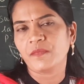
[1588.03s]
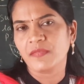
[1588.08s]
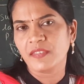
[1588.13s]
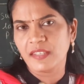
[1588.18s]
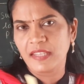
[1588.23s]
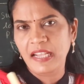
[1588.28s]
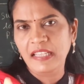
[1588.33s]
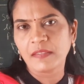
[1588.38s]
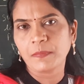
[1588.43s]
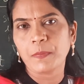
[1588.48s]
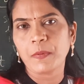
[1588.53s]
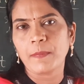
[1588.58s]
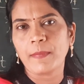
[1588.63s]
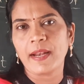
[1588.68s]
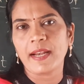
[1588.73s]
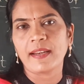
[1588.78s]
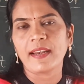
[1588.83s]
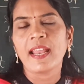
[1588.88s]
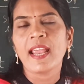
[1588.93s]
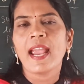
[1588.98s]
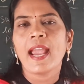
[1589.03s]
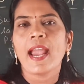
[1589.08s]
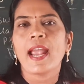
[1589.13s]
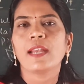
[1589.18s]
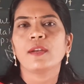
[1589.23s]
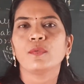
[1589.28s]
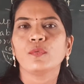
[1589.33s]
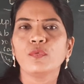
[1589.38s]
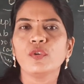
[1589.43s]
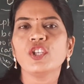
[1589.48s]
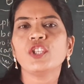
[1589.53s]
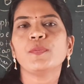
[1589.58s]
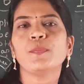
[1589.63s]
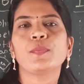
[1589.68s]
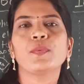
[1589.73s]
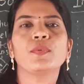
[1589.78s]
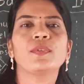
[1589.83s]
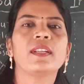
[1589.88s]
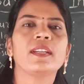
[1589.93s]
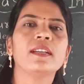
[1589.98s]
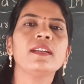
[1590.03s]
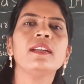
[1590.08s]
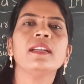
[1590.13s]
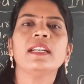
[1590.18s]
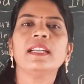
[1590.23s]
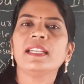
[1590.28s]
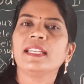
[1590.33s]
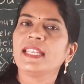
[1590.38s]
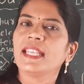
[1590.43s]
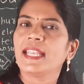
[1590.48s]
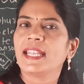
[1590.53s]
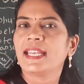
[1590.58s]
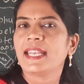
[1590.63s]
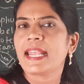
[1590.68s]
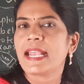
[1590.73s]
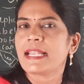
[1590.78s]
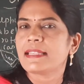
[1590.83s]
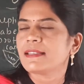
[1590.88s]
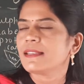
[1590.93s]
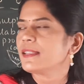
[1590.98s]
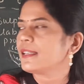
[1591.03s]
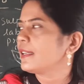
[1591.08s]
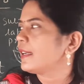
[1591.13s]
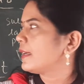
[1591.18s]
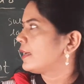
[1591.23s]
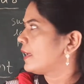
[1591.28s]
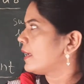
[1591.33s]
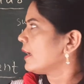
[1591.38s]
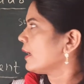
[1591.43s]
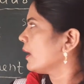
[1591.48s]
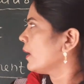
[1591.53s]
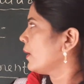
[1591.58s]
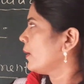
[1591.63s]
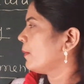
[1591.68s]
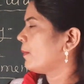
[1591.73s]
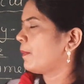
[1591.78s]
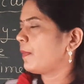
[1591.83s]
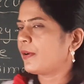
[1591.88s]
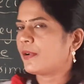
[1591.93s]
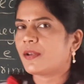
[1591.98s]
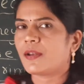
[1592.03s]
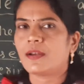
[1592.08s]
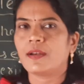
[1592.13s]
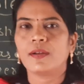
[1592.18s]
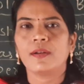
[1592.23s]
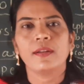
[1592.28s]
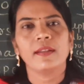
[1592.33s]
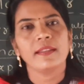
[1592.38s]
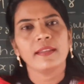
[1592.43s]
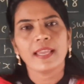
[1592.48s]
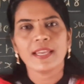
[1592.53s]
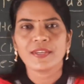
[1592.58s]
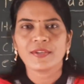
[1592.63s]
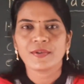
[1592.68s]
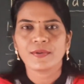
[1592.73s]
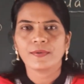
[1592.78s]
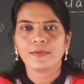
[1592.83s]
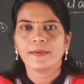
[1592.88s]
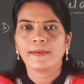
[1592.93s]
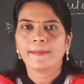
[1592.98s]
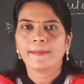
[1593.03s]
experiment and which prove the DNA as a genetic material. Thank you.